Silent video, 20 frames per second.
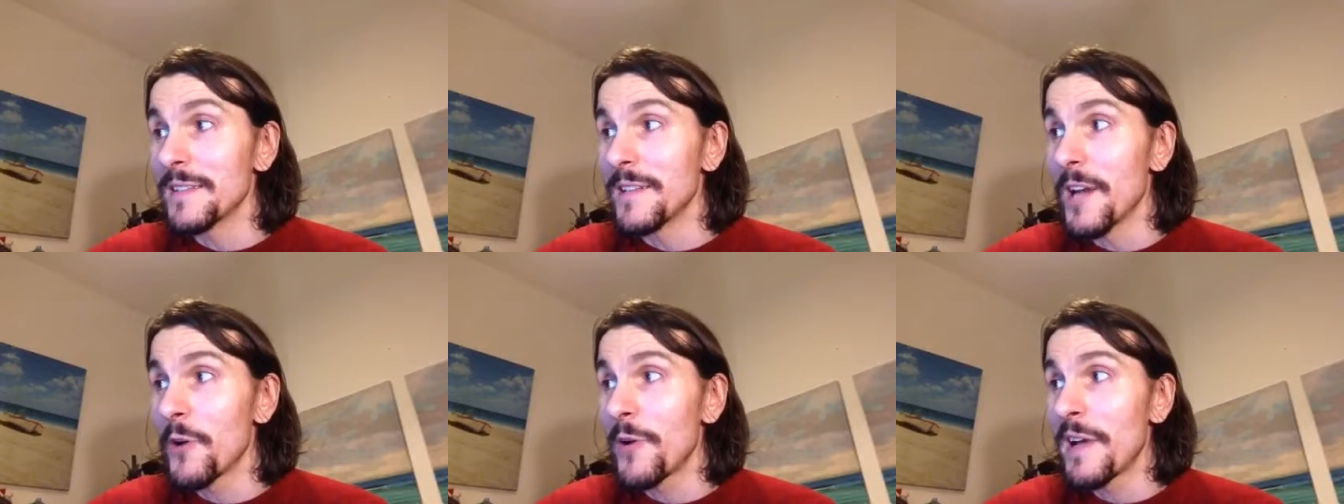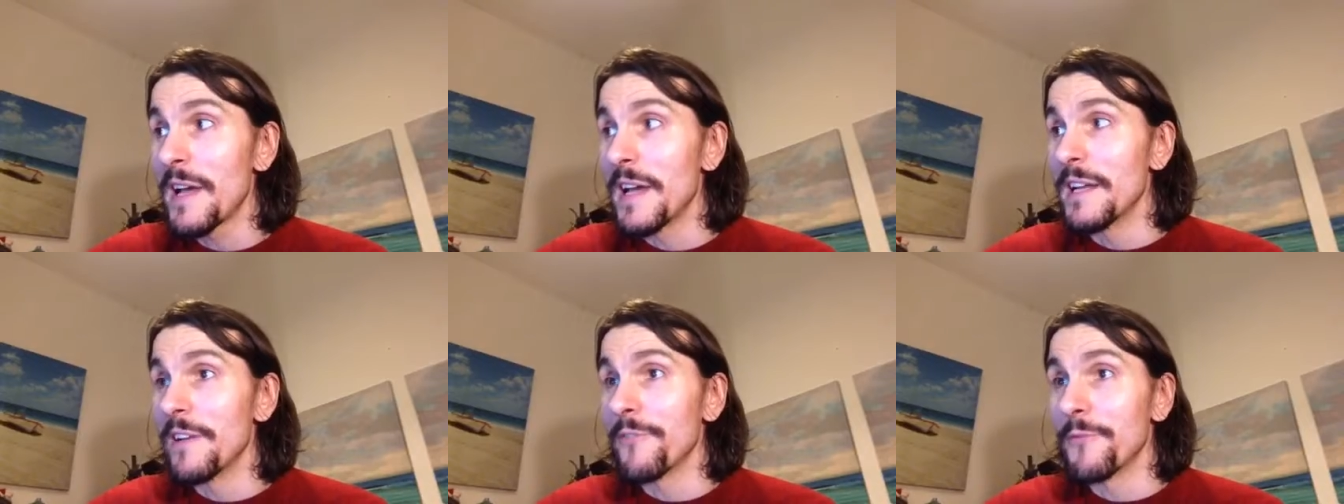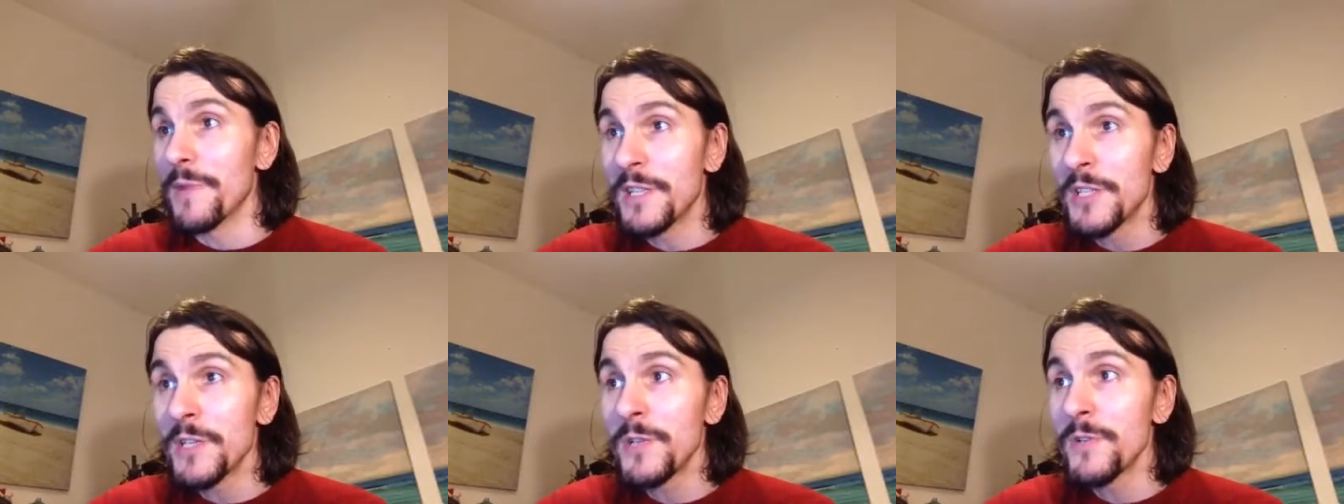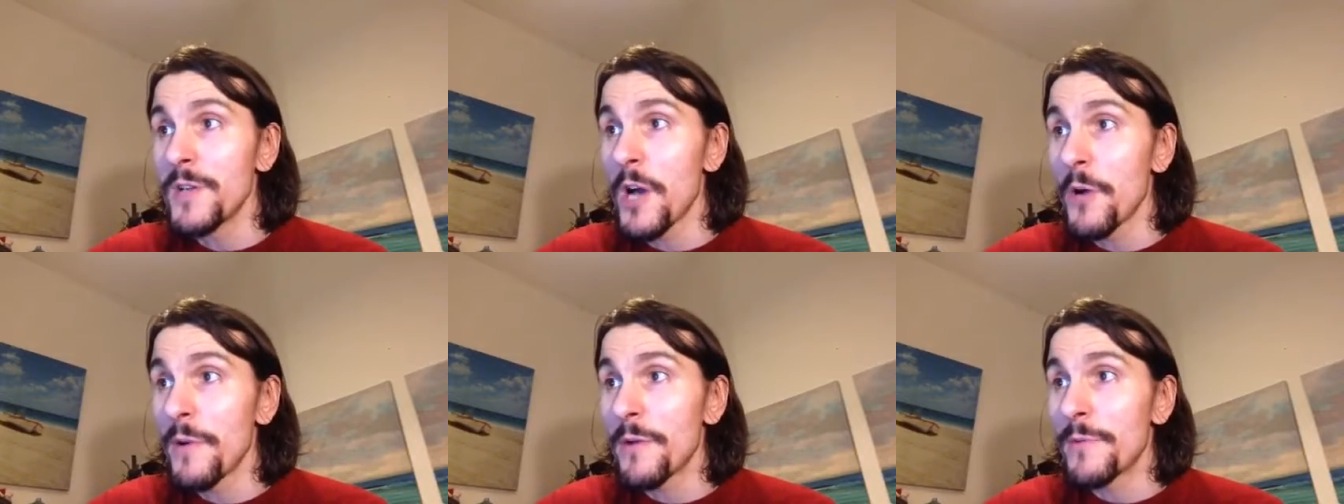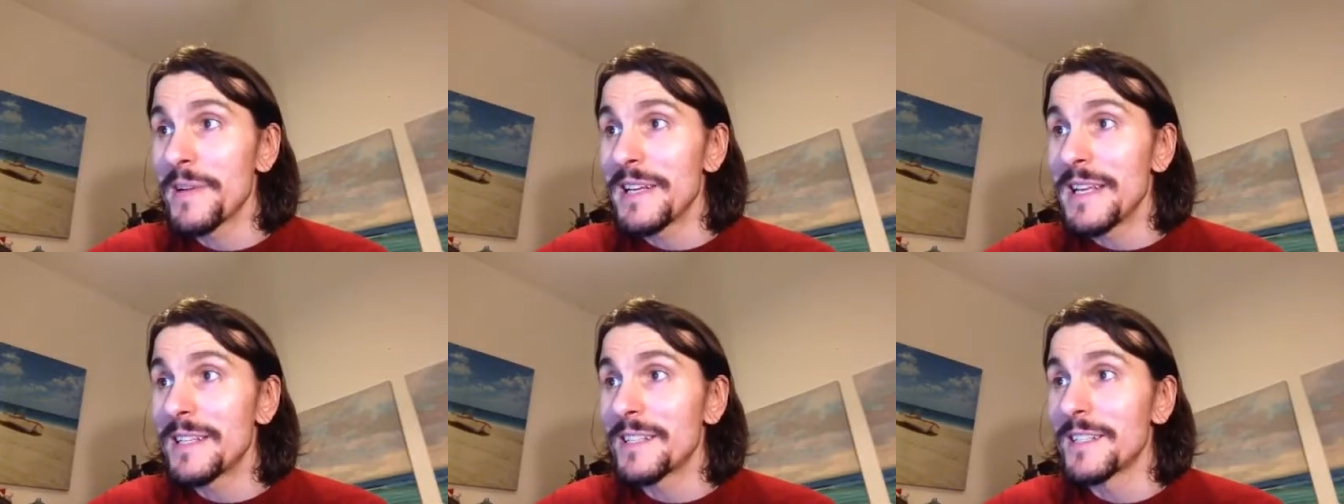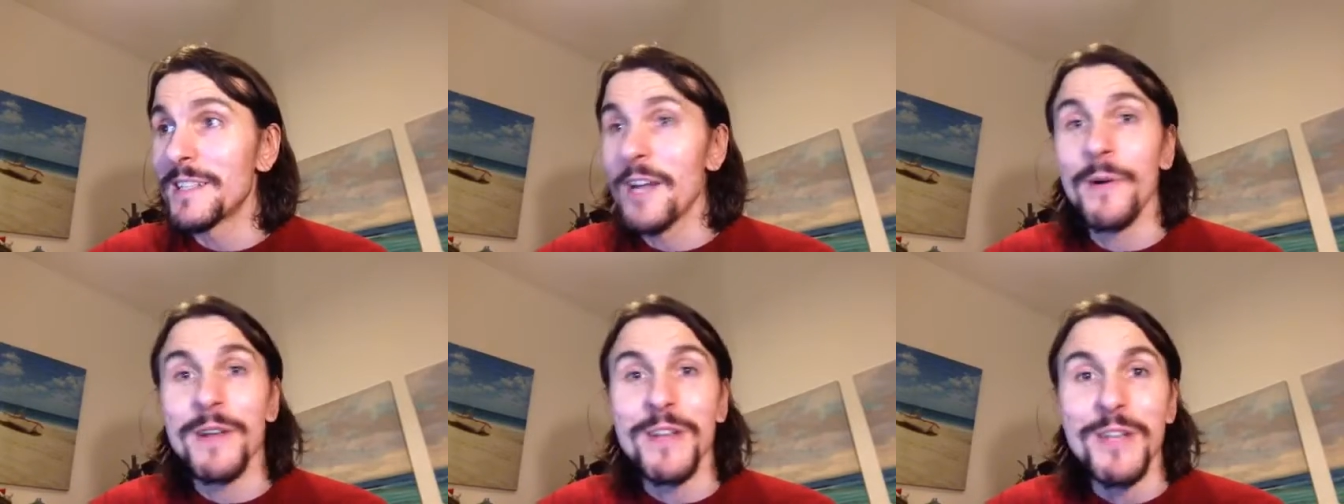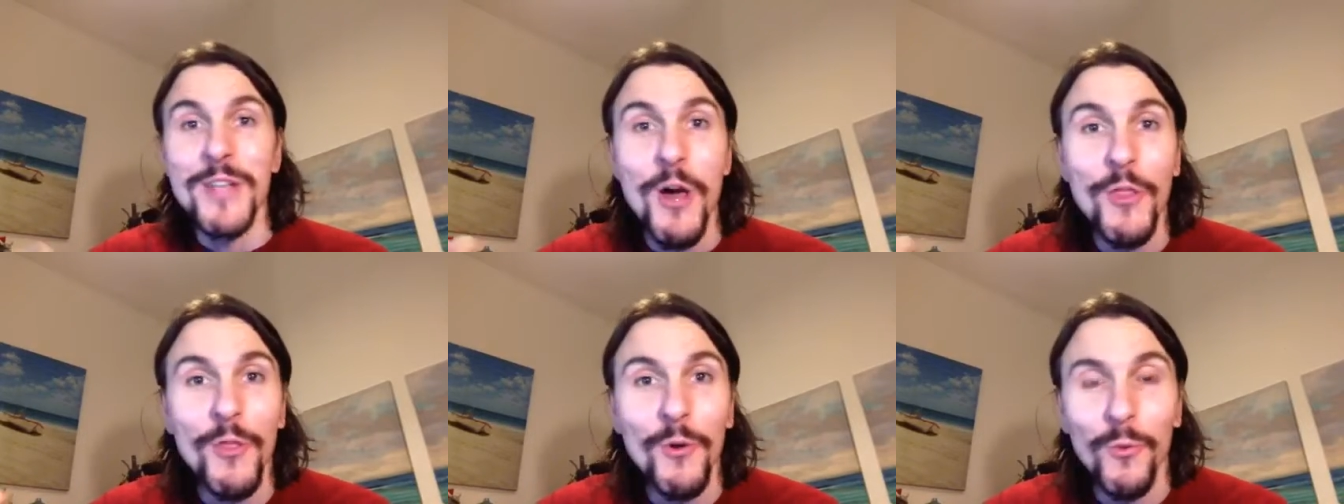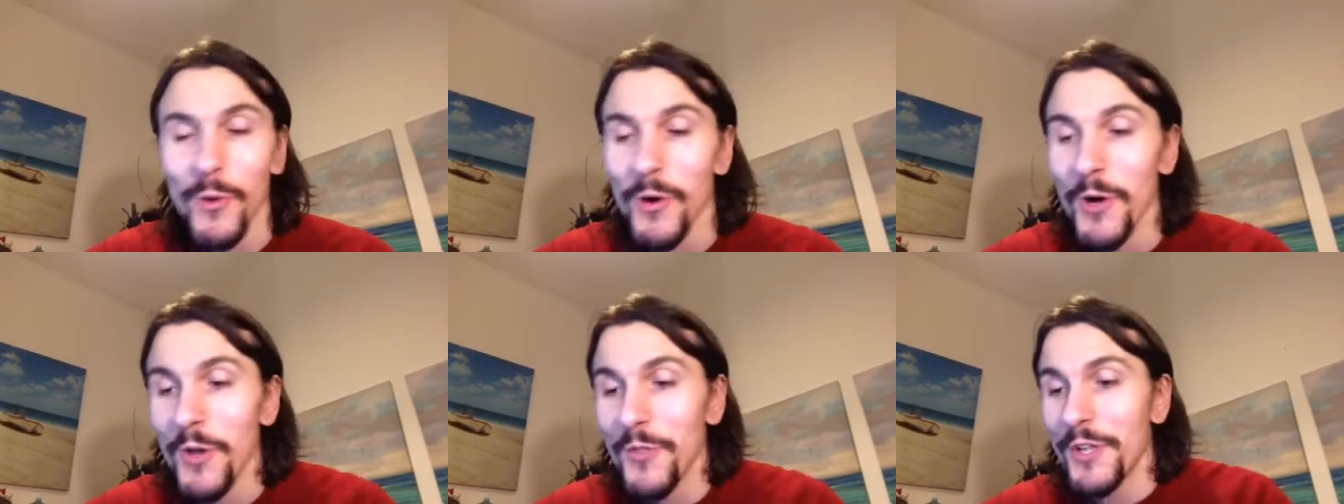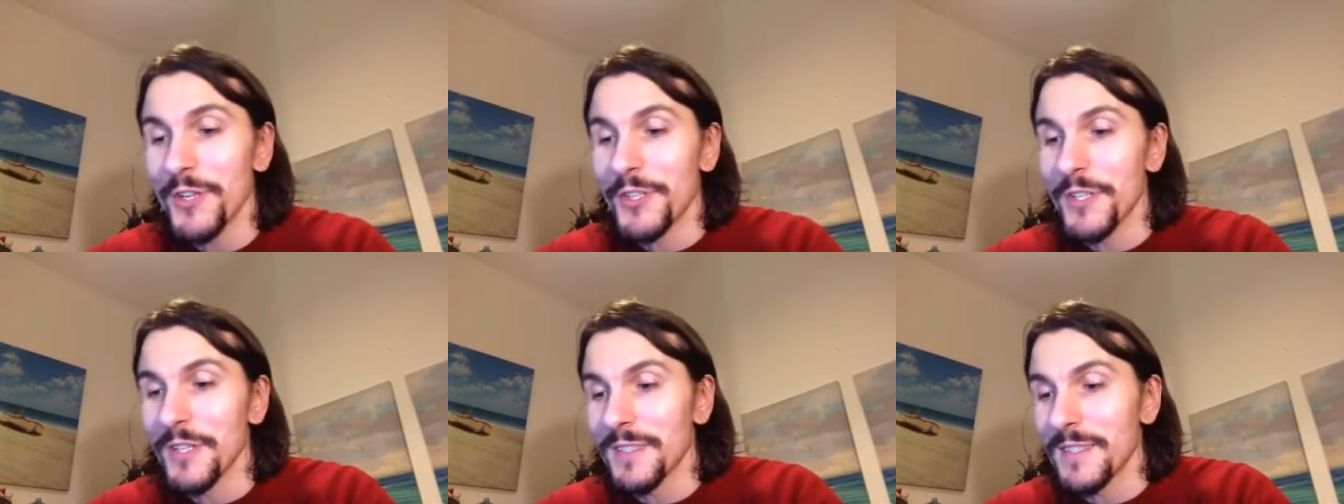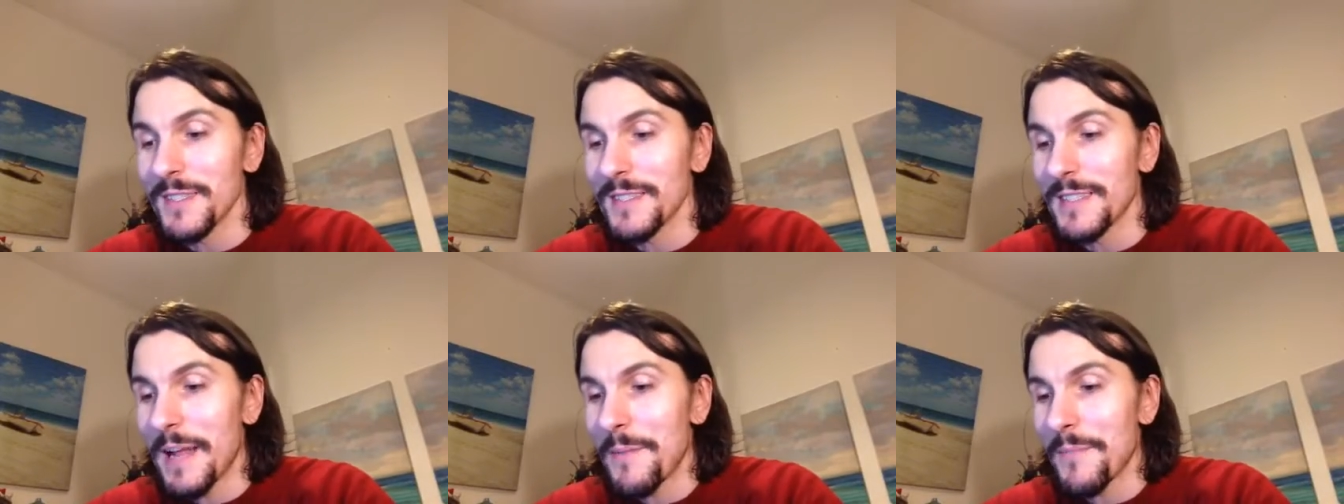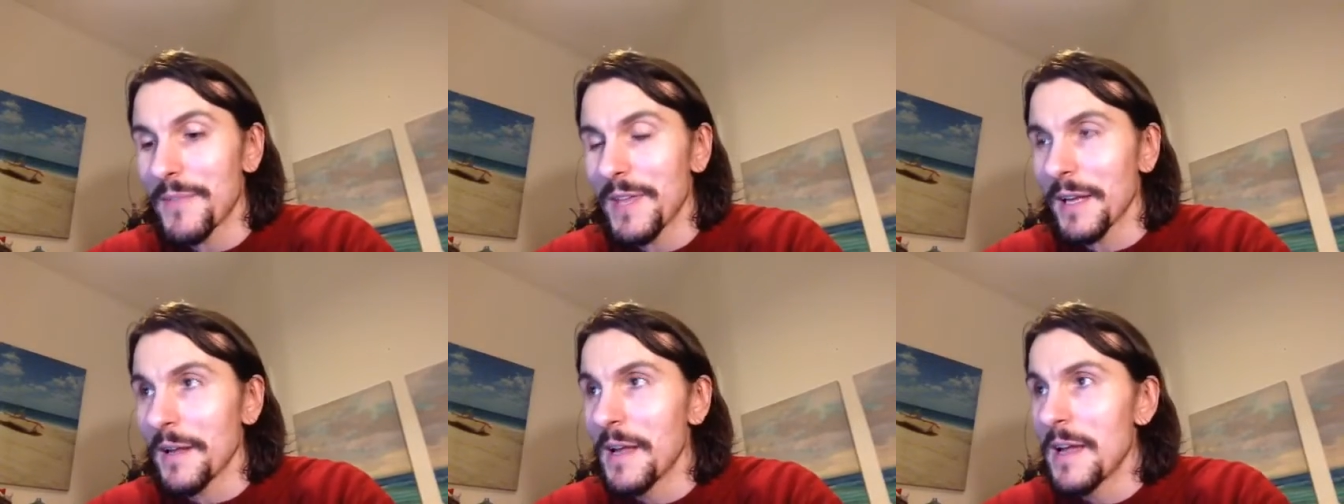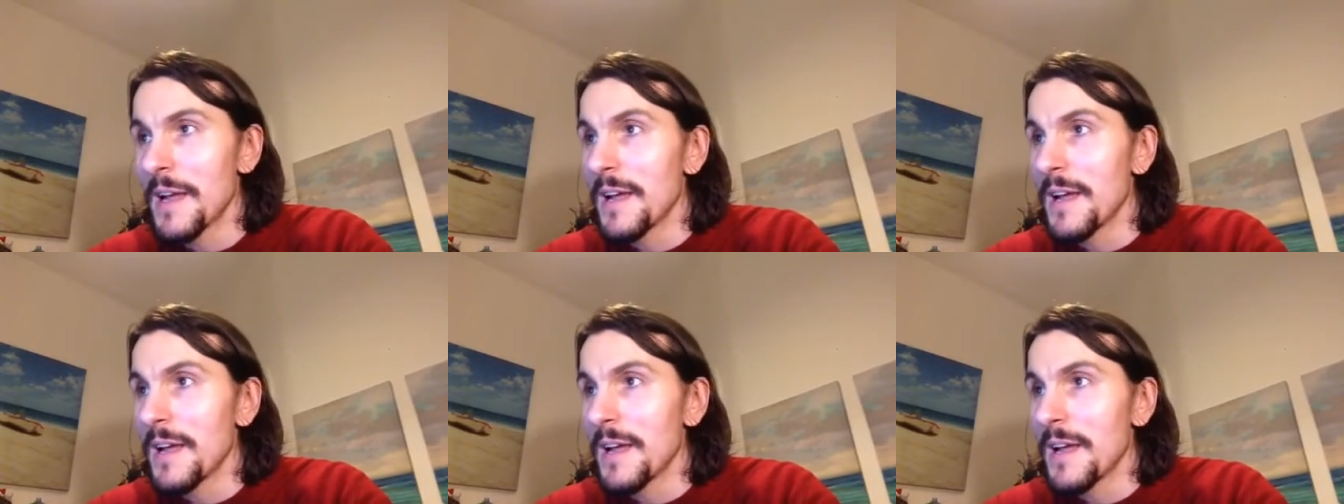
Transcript: to know it, and if we do know it, we need to know another word that does the same thing.